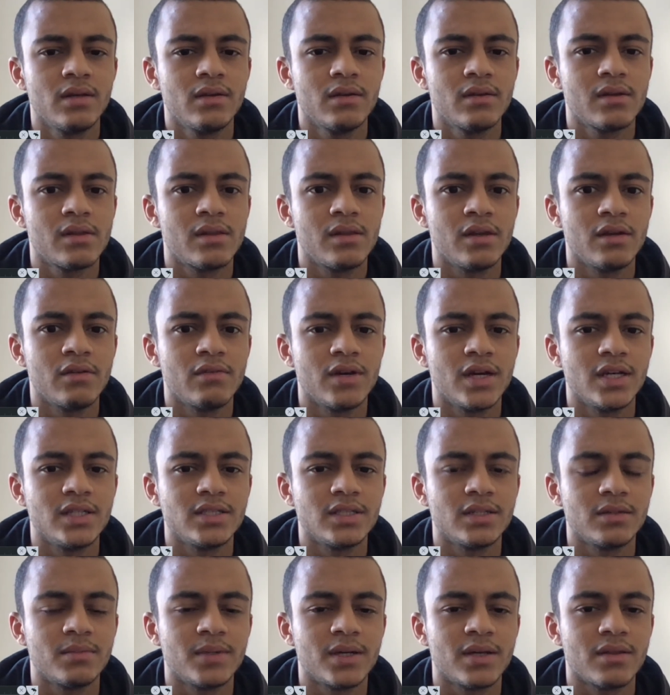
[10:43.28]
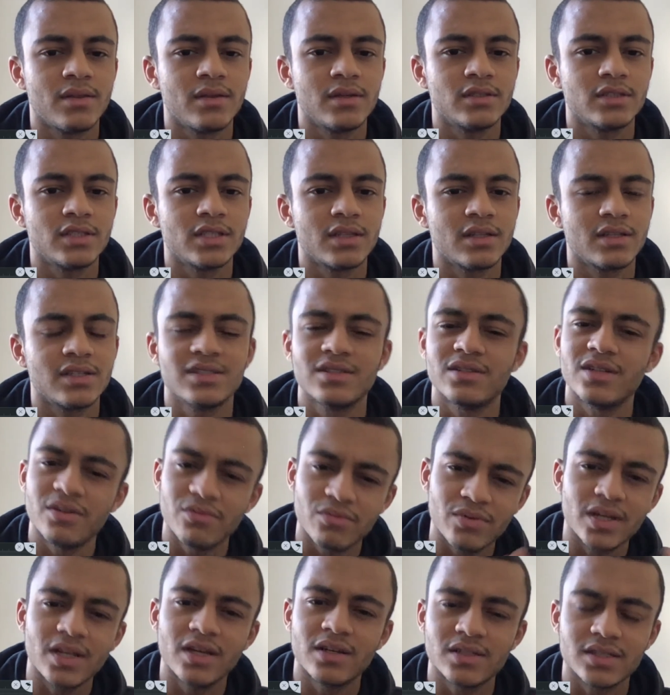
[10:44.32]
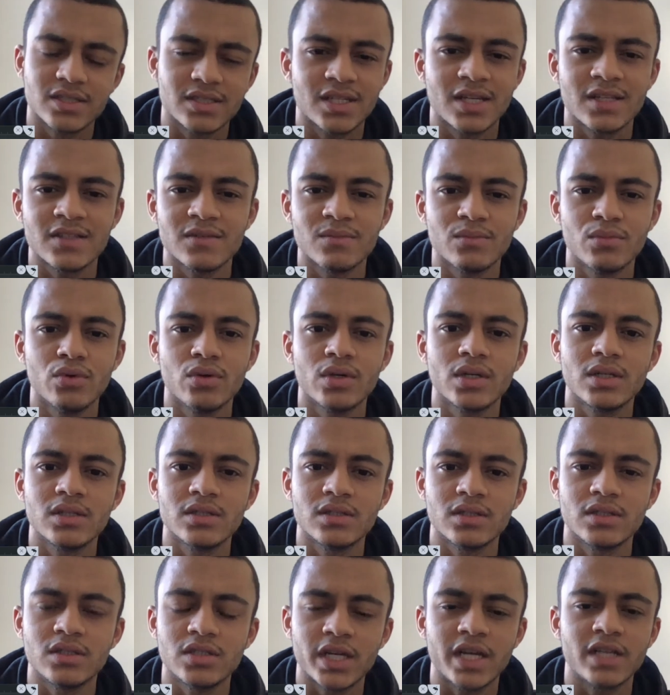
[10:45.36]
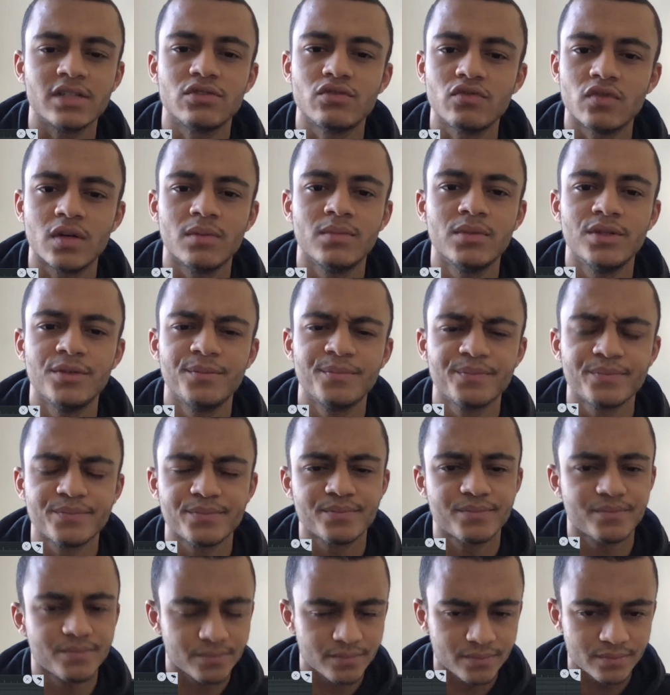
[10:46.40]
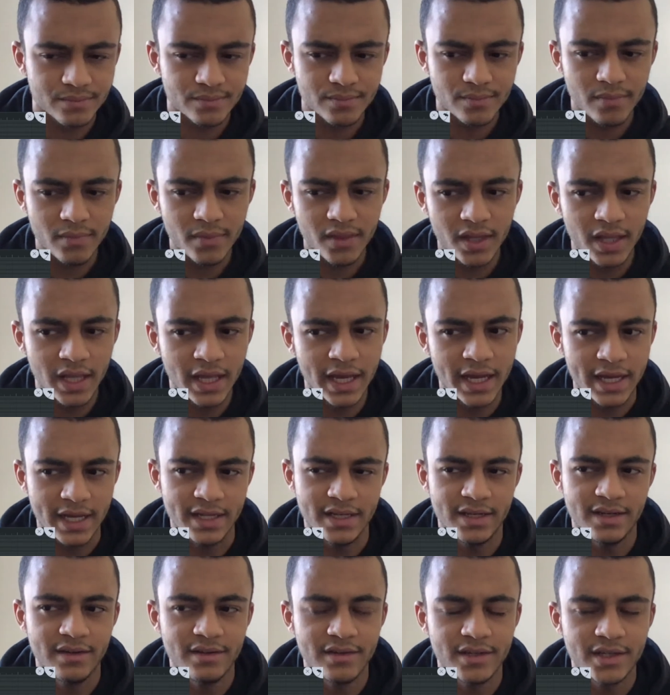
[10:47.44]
theorizing about things like this, and he really understands it more. He's a jazz drummer, and